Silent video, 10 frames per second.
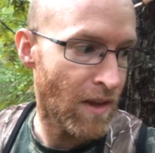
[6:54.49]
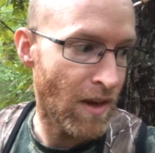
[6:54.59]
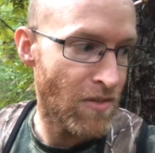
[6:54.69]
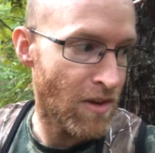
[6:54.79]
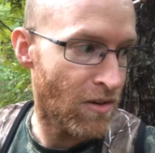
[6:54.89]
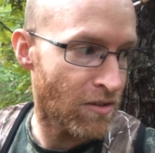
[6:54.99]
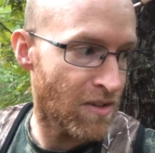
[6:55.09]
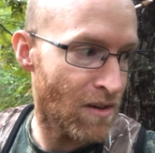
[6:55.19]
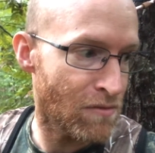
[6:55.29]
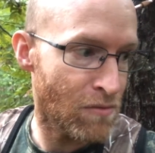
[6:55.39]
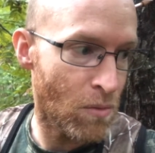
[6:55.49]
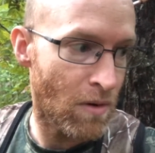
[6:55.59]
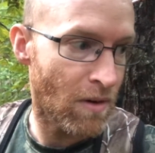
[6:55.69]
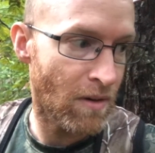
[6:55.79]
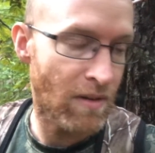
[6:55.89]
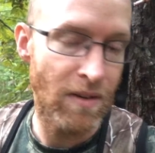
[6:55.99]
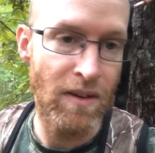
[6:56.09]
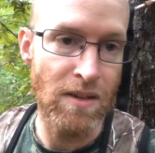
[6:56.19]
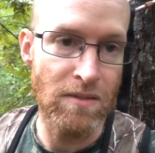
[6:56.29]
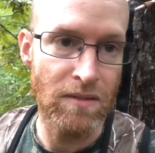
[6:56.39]
and then on day 4
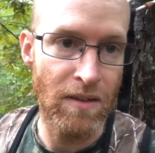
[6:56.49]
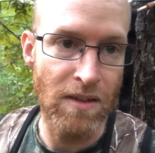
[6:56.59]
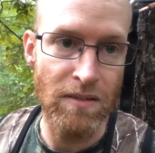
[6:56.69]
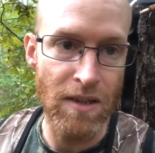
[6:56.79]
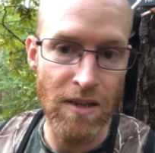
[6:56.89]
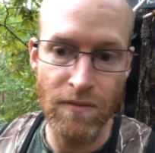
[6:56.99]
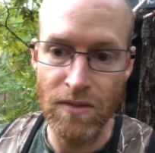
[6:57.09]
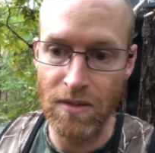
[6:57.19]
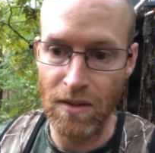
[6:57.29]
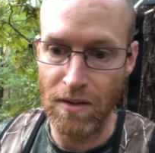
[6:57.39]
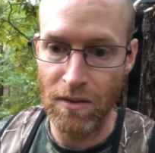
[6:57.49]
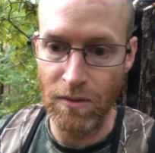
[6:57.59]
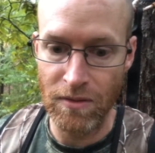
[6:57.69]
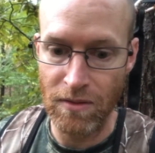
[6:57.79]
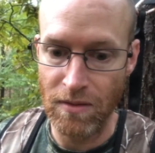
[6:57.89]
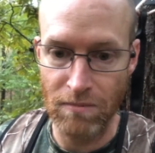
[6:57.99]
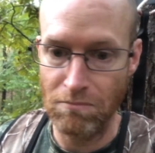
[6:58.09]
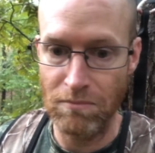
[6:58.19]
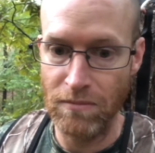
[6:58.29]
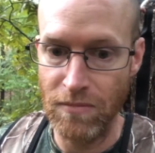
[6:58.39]
he leaves and goes
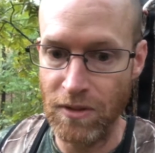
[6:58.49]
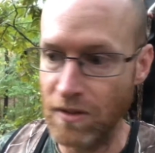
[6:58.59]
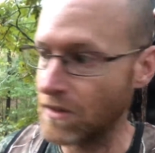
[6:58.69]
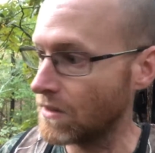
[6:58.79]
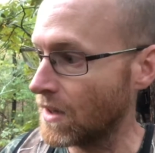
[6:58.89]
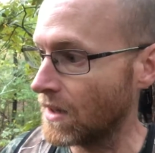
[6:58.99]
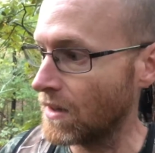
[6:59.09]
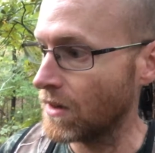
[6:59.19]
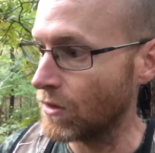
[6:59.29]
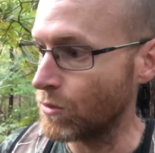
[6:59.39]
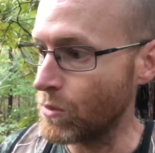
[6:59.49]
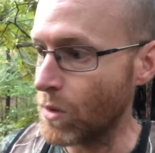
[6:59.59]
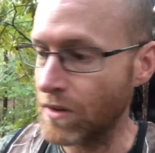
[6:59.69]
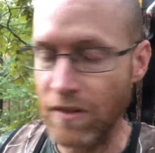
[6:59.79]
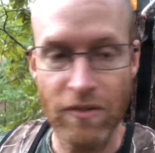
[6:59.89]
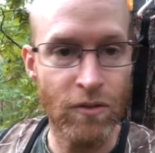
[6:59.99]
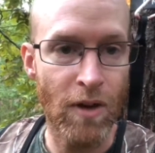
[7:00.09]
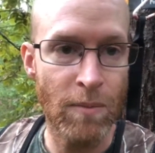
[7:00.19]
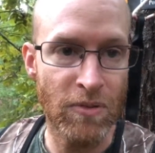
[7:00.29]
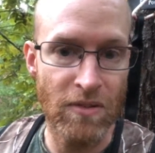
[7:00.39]
to rework his
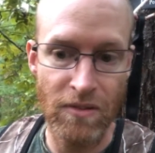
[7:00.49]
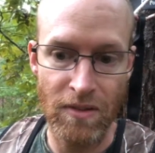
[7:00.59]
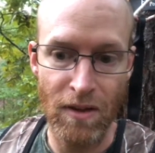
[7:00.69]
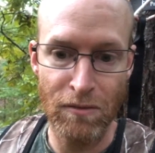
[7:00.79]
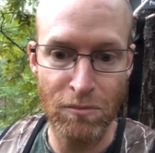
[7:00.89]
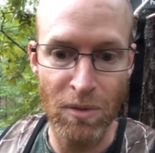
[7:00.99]
scrapes and stuff.